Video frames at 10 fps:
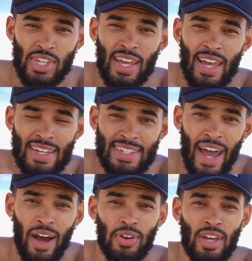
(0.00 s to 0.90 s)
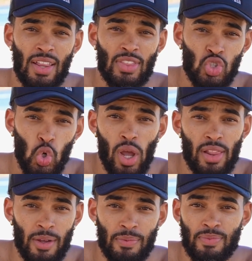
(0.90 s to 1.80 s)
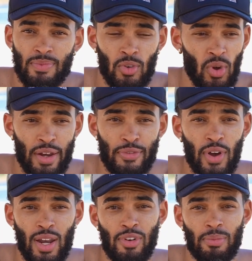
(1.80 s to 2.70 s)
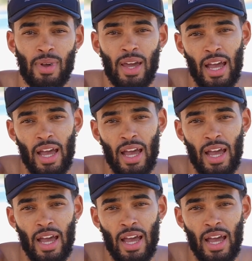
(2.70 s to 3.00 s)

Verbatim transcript: it down the toilet right in front of him.